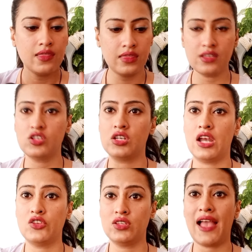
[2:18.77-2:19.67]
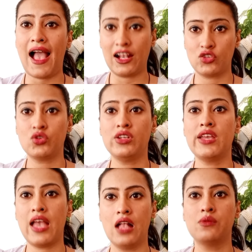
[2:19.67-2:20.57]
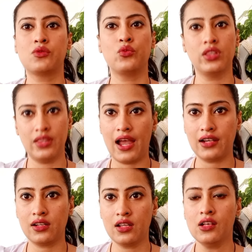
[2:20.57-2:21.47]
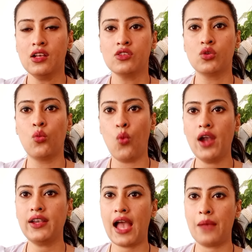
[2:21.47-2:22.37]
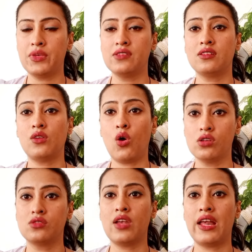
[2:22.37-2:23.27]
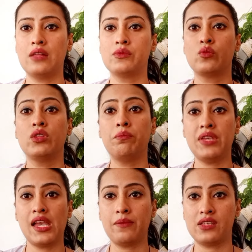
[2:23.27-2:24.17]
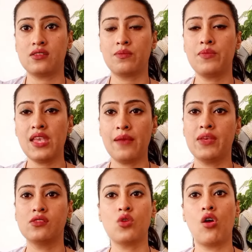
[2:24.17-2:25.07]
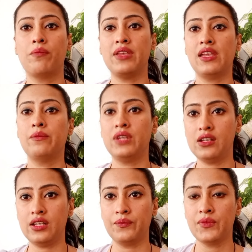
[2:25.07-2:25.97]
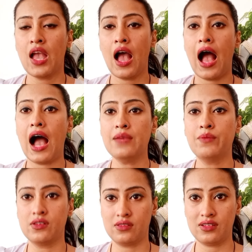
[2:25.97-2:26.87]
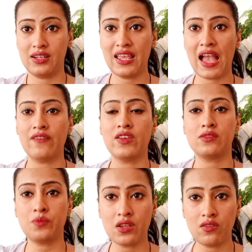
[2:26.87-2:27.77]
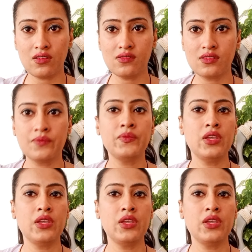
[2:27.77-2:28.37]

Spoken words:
this shilajit actually helps with that. So what happens, it also helps with PMS or PMDD. I personally have experienced